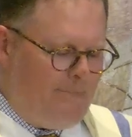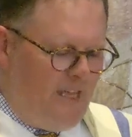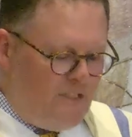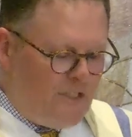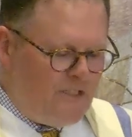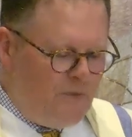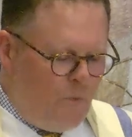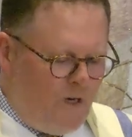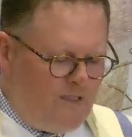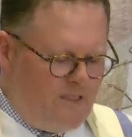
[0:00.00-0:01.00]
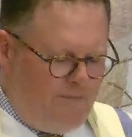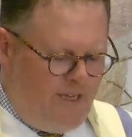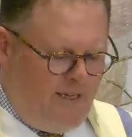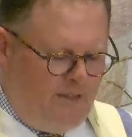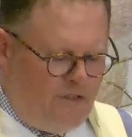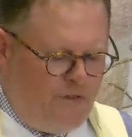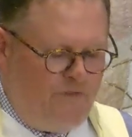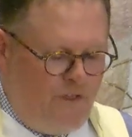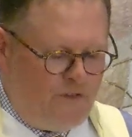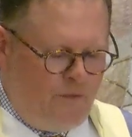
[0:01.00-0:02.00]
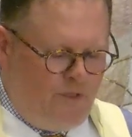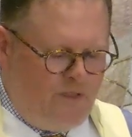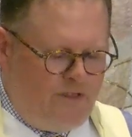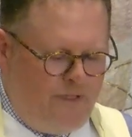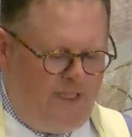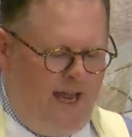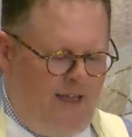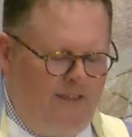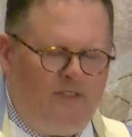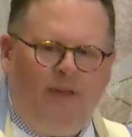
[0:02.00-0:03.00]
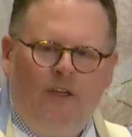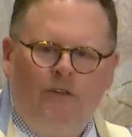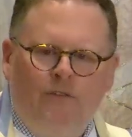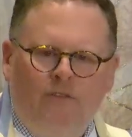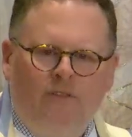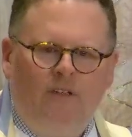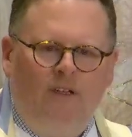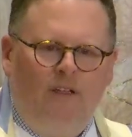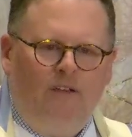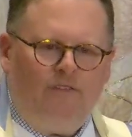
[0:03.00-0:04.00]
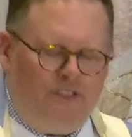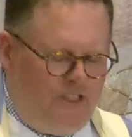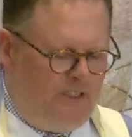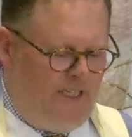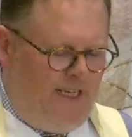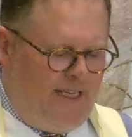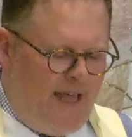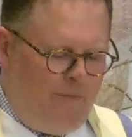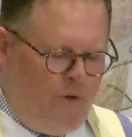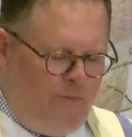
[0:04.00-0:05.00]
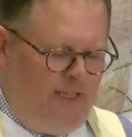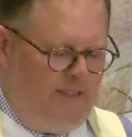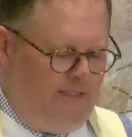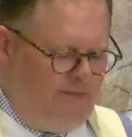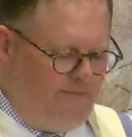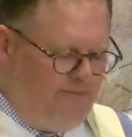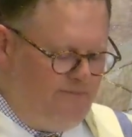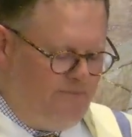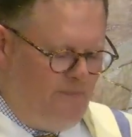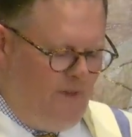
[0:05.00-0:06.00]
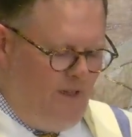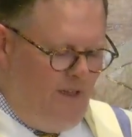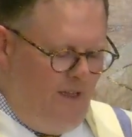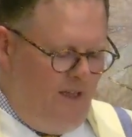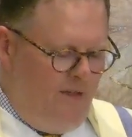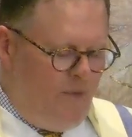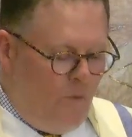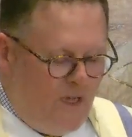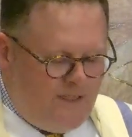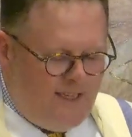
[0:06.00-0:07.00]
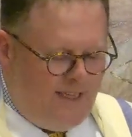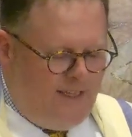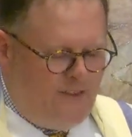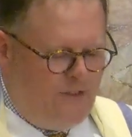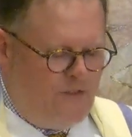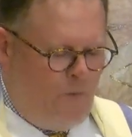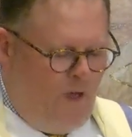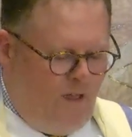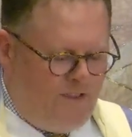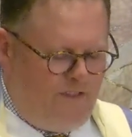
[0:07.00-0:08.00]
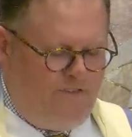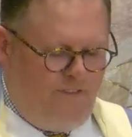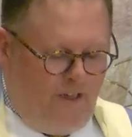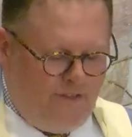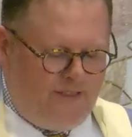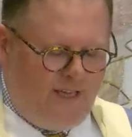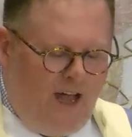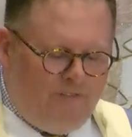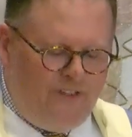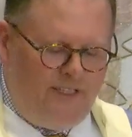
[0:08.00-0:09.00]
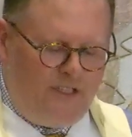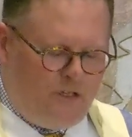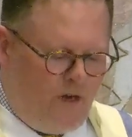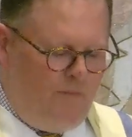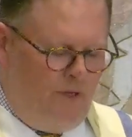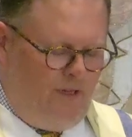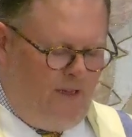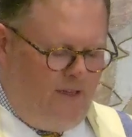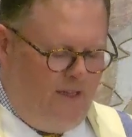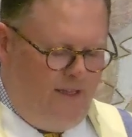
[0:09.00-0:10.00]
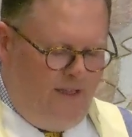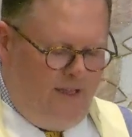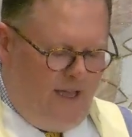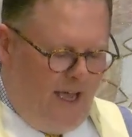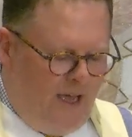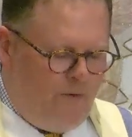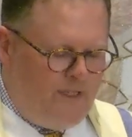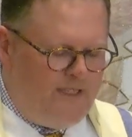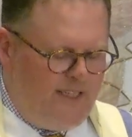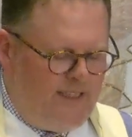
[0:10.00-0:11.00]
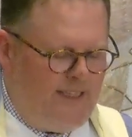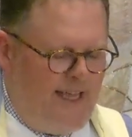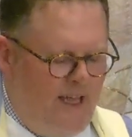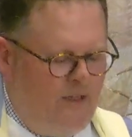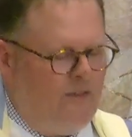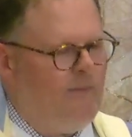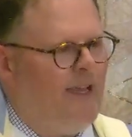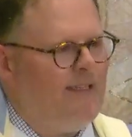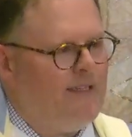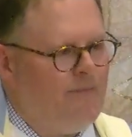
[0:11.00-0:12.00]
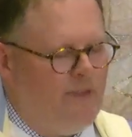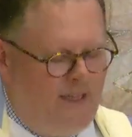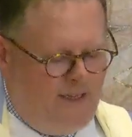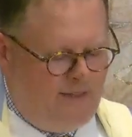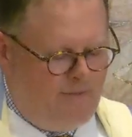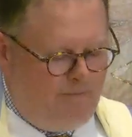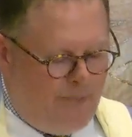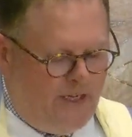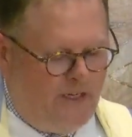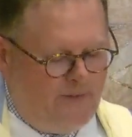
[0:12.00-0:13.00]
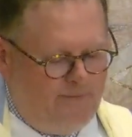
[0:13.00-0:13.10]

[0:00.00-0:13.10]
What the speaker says: It took some work to be so vulnerable, to acknowledge my own fragility in that moment. But once I let those walls of false confidence crumble, I was suddenly held by something bigger,